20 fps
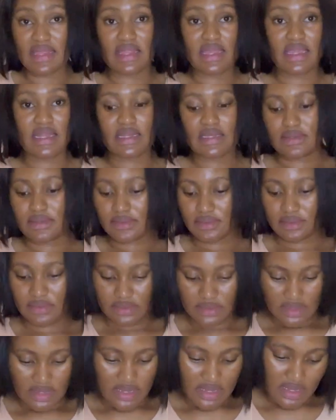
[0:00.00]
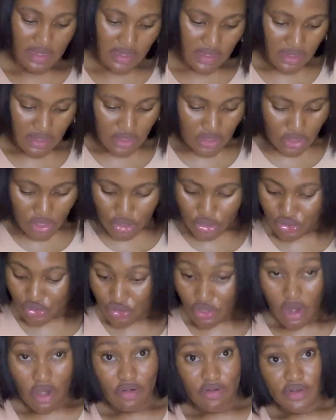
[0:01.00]
then
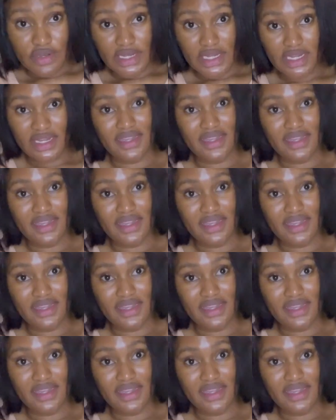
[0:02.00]
sorry.